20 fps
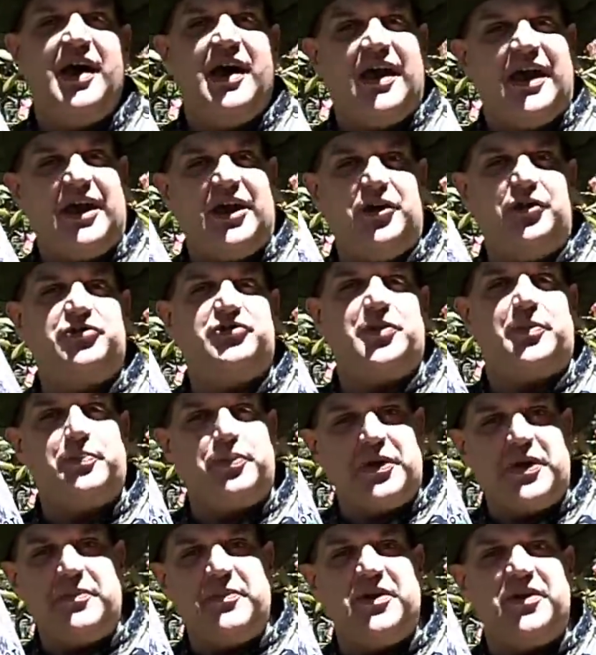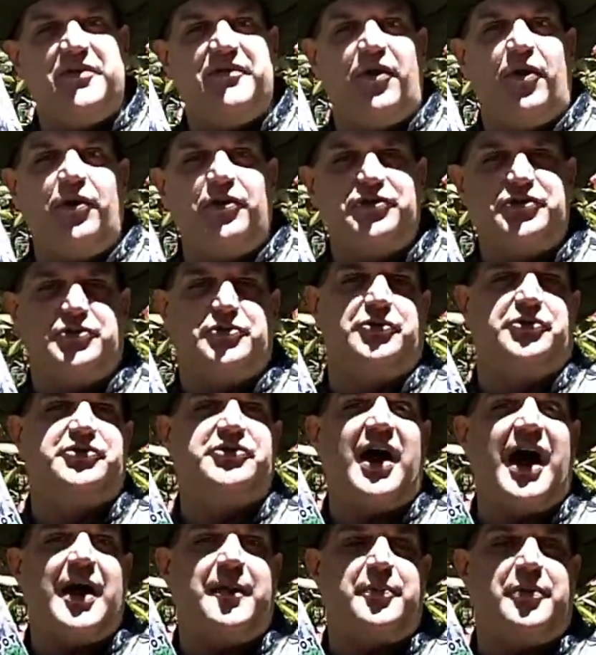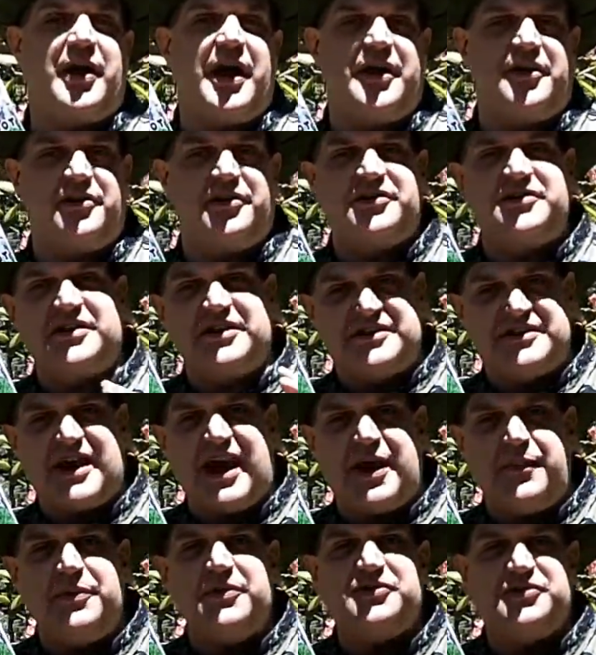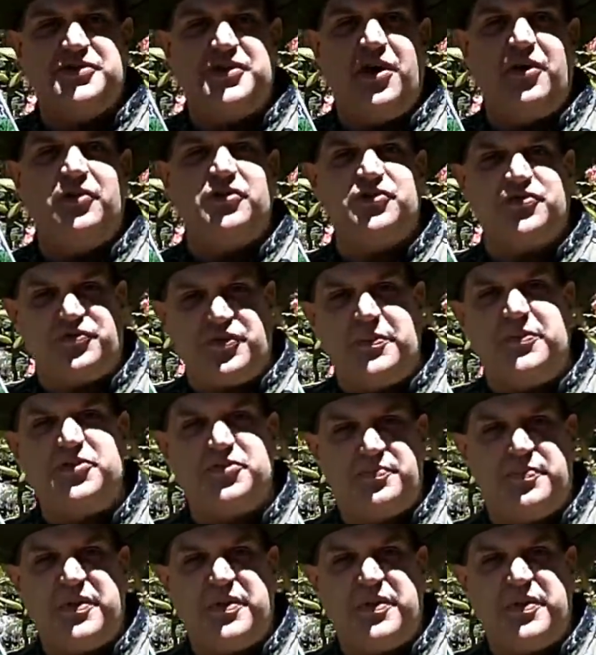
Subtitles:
He used a primitive old-school typewriter to type his notes from his